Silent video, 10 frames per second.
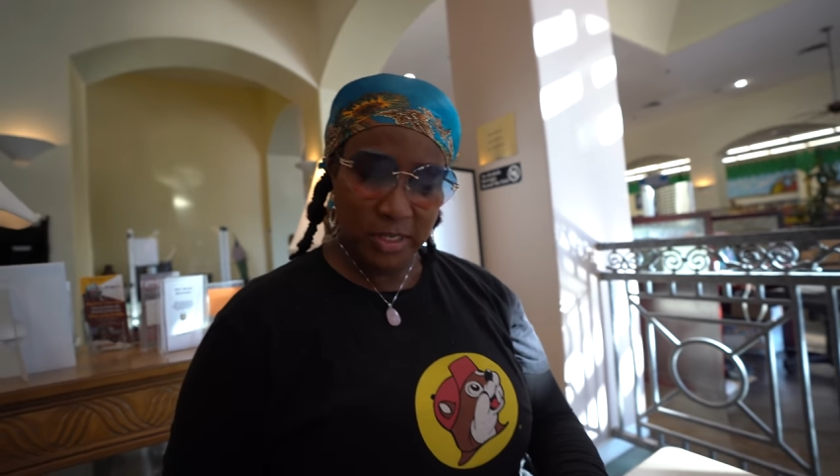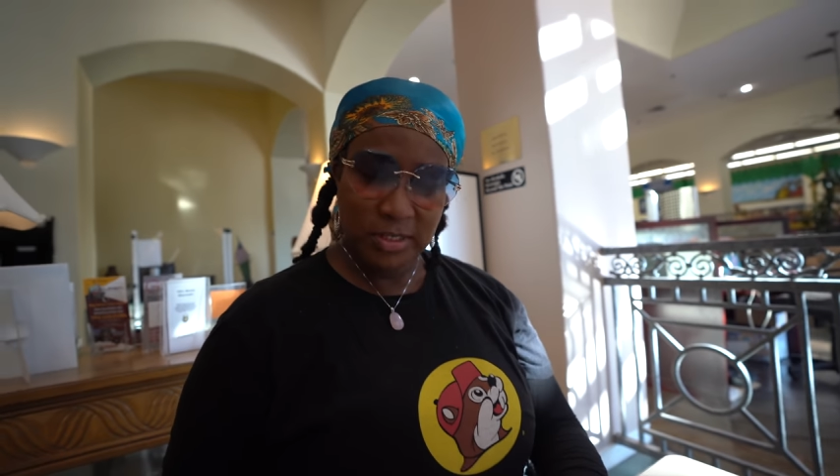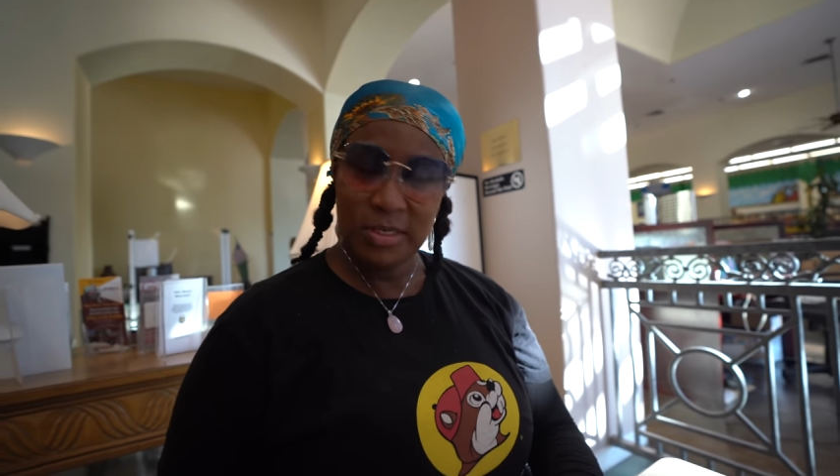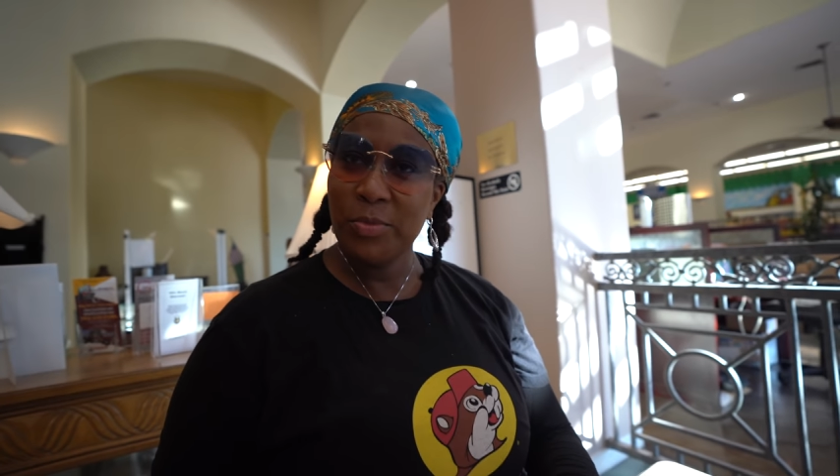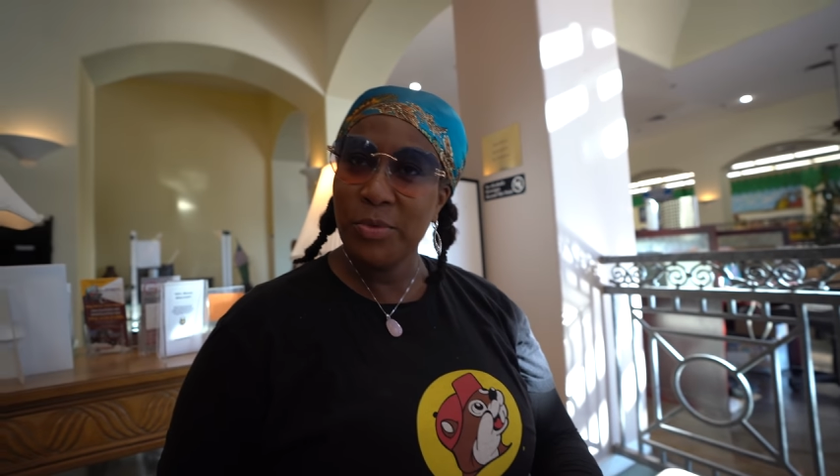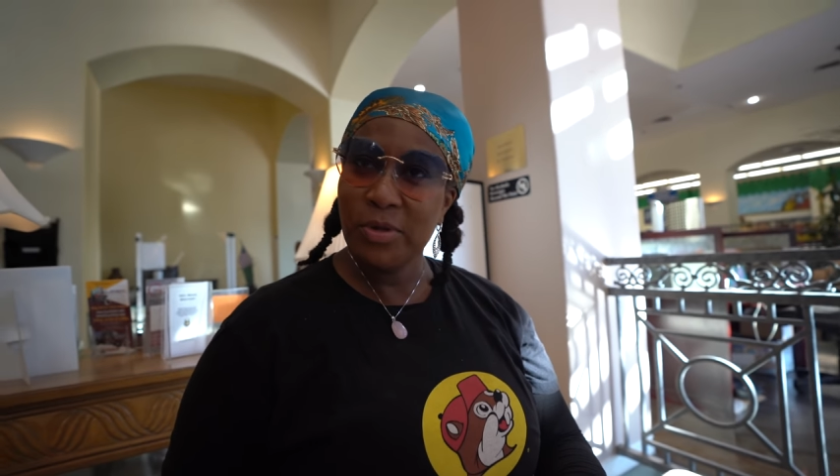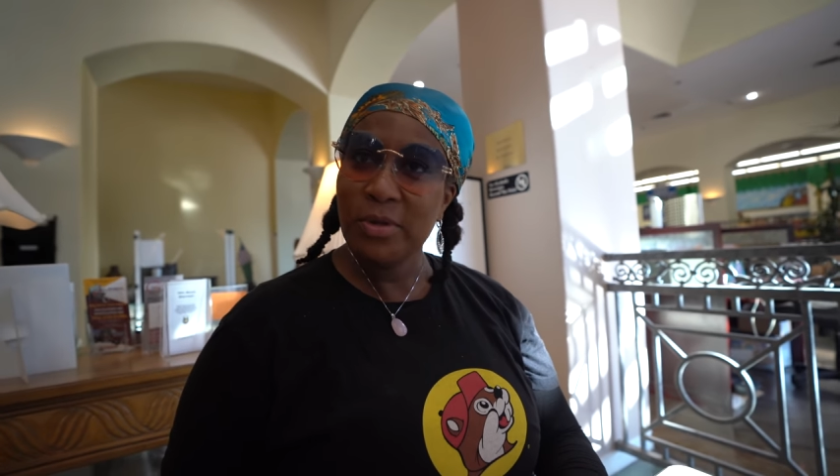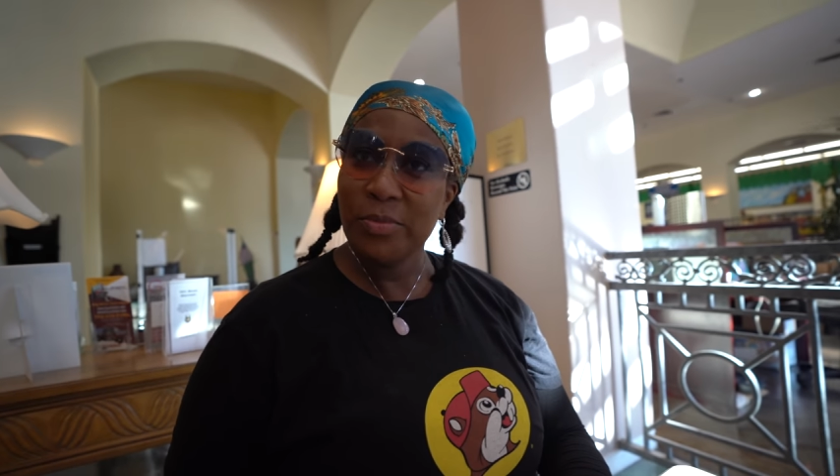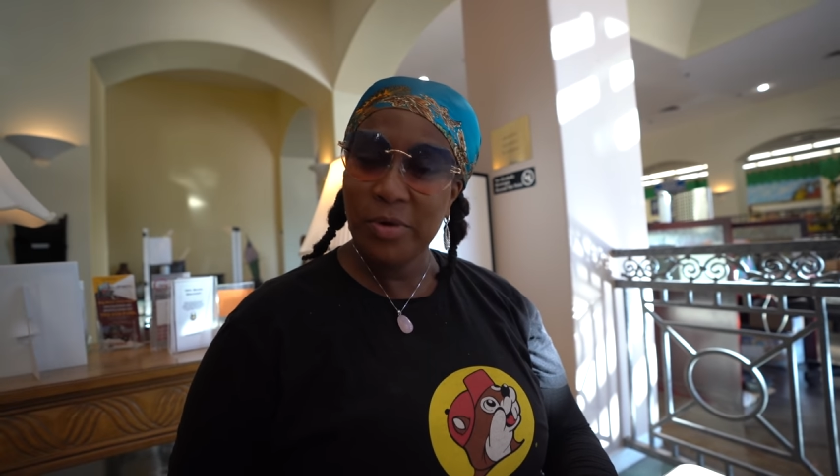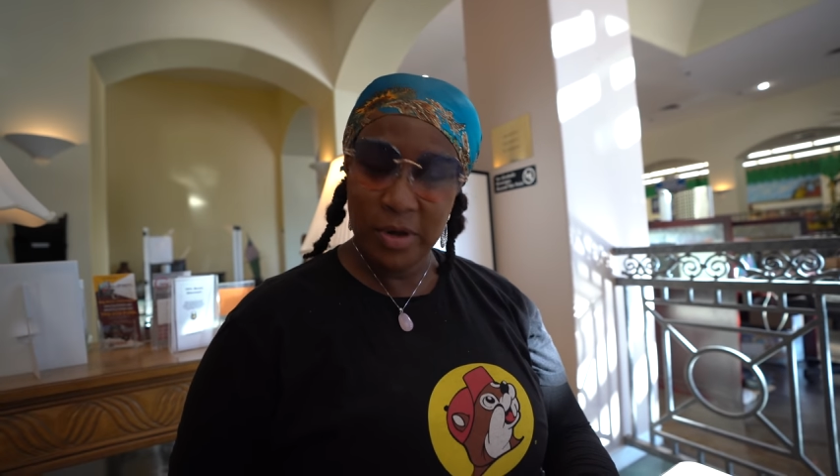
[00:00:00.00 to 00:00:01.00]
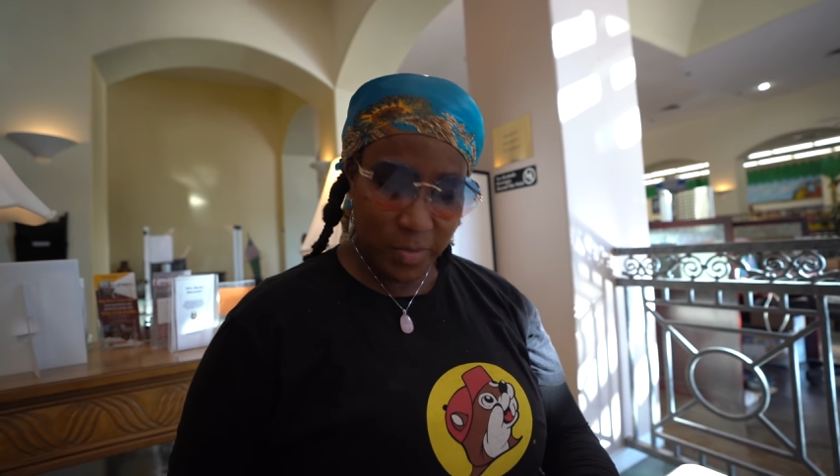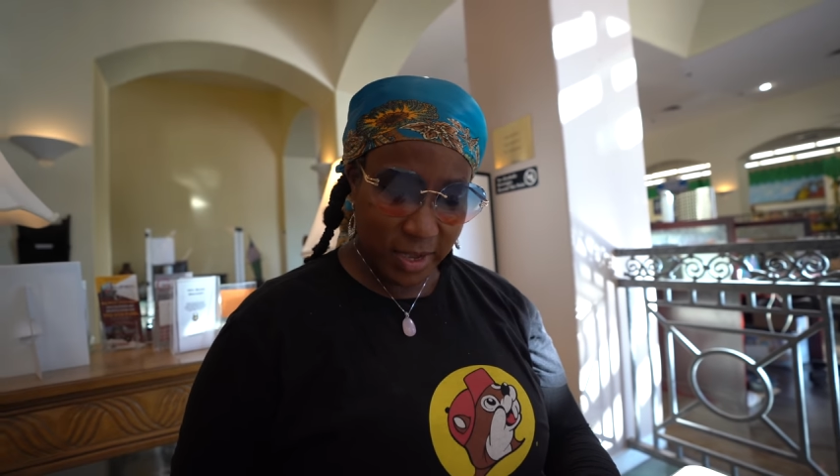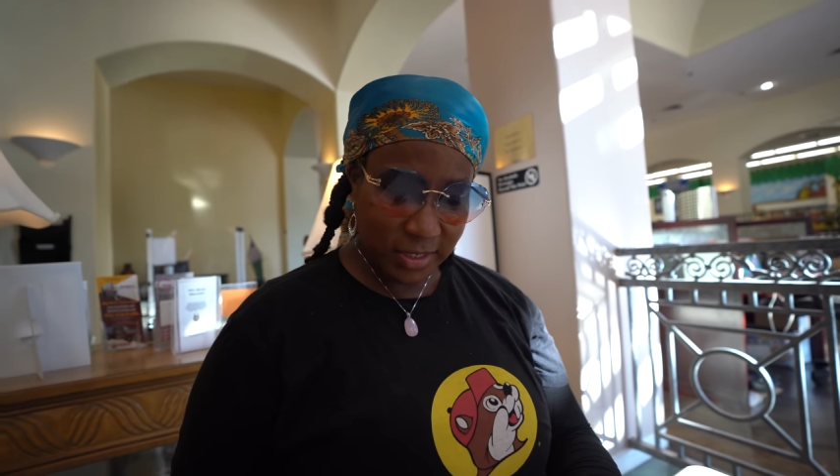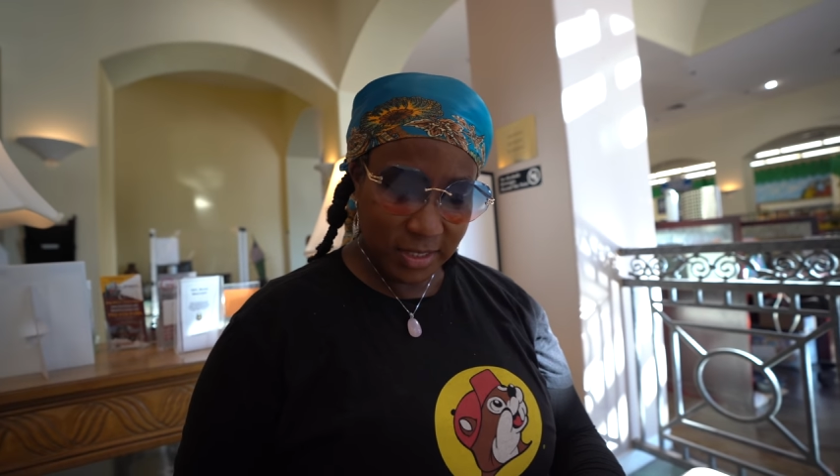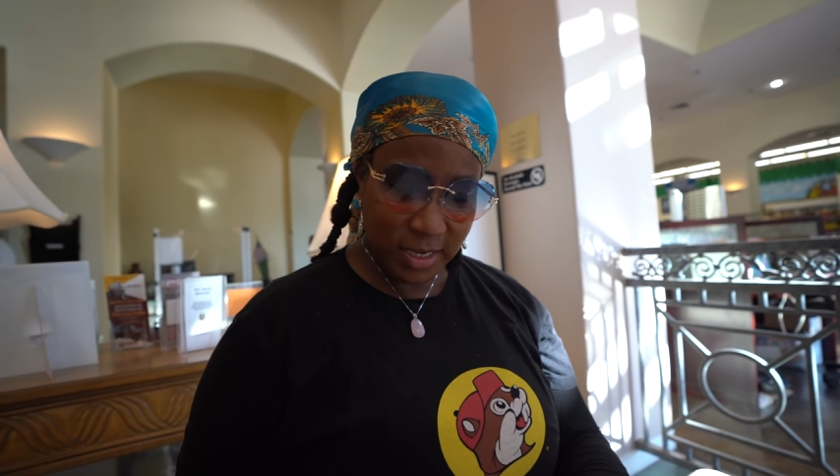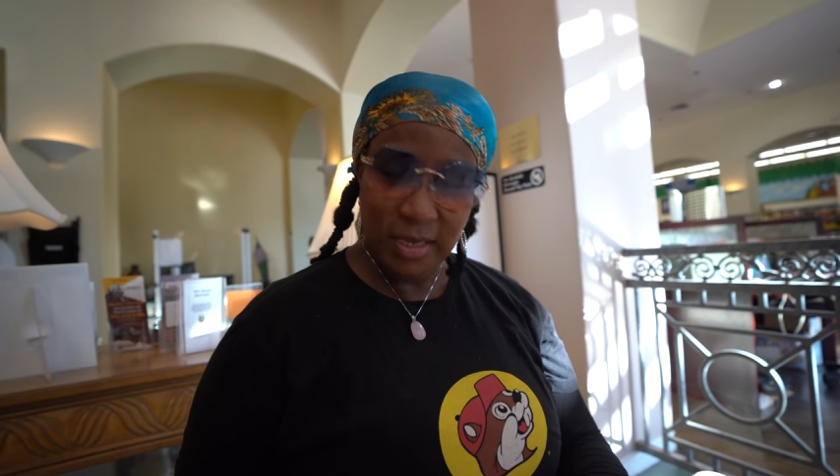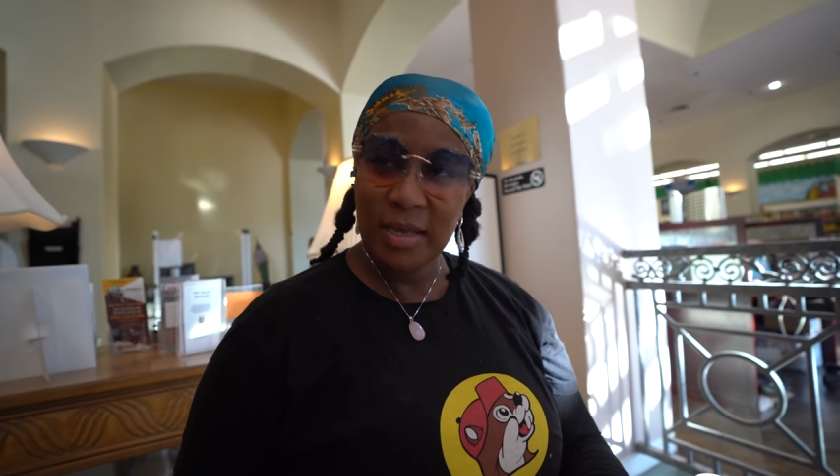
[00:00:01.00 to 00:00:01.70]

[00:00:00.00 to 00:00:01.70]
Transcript: simple, pretty basic,